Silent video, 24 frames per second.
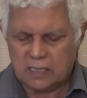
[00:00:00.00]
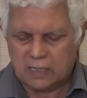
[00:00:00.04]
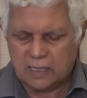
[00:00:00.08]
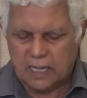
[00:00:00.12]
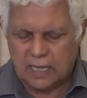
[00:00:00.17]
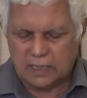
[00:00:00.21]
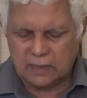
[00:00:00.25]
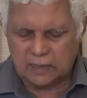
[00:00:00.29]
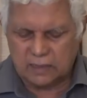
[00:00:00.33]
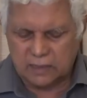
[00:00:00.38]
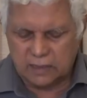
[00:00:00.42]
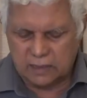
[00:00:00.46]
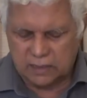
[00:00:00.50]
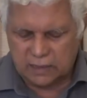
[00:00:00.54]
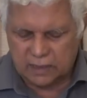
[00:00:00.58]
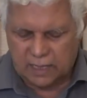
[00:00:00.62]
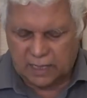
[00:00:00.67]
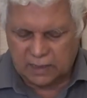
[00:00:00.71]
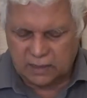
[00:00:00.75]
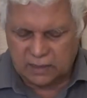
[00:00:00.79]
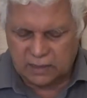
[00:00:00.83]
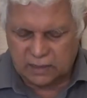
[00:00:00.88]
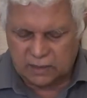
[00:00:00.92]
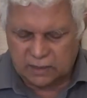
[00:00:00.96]
That's,
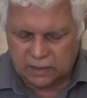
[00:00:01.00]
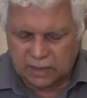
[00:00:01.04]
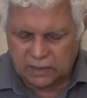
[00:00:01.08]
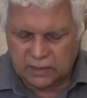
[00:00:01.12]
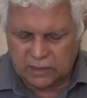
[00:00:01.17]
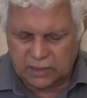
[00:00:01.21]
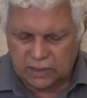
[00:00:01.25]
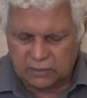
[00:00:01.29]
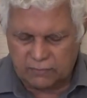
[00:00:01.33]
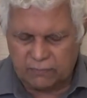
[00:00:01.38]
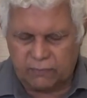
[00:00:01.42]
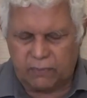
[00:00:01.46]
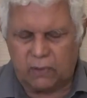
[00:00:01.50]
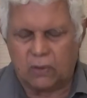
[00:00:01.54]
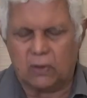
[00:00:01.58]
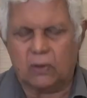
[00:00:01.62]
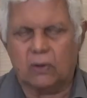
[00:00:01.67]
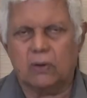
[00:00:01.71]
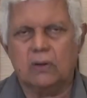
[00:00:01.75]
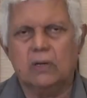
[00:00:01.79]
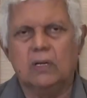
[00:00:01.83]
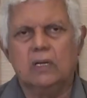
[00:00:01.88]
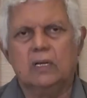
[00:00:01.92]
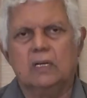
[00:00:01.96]
that's a threshing
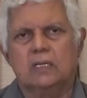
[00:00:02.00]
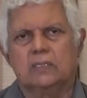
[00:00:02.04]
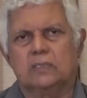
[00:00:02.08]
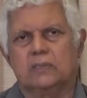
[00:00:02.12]
floor.